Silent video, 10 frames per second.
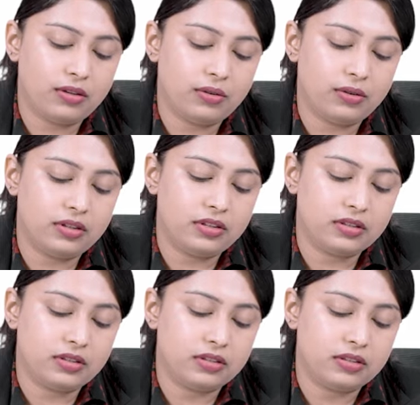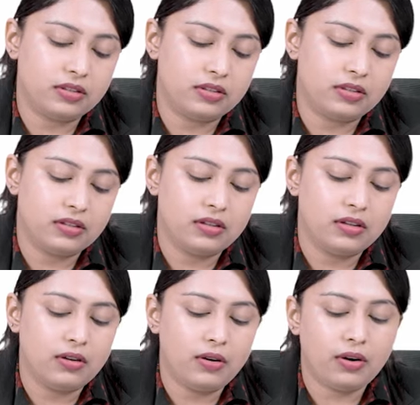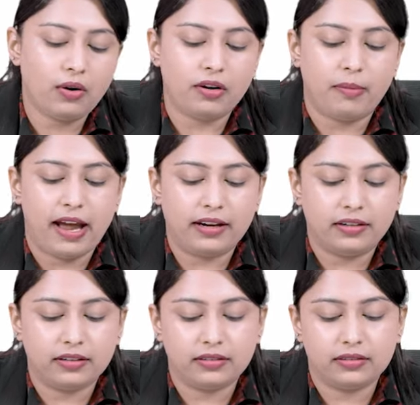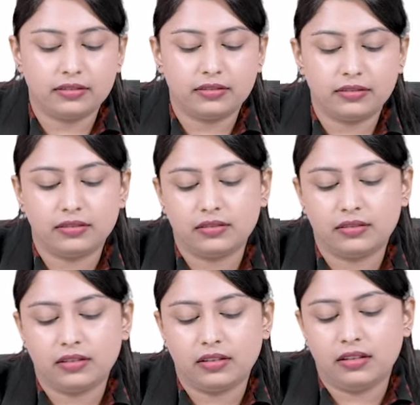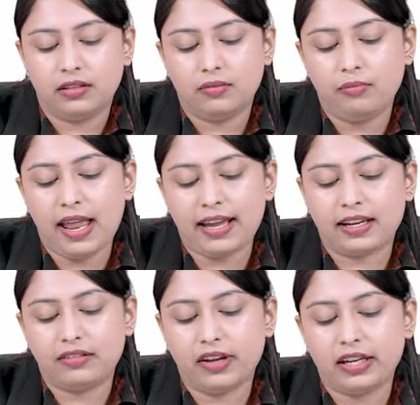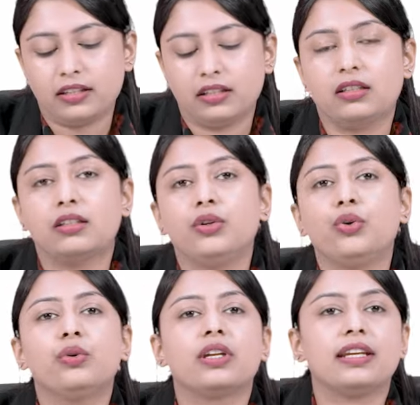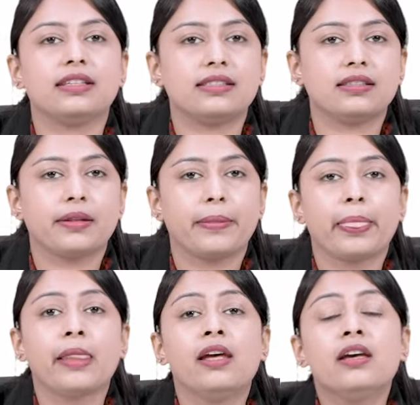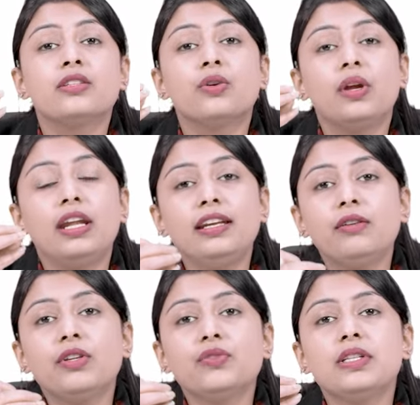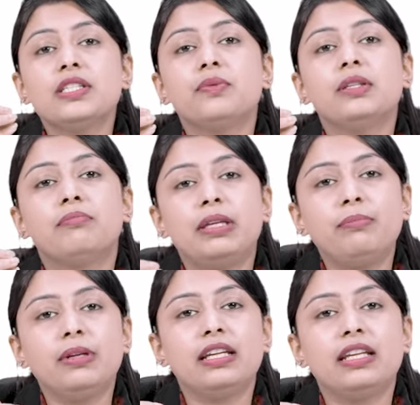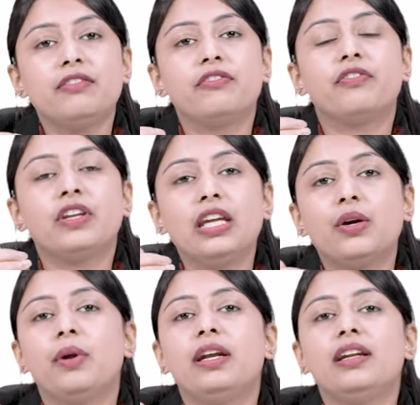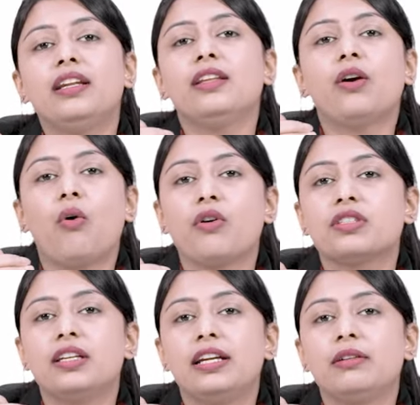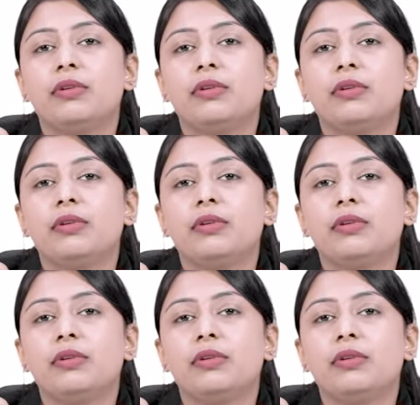good or all bad, black and white, no grays. So individuals with BPD frequently they oscillate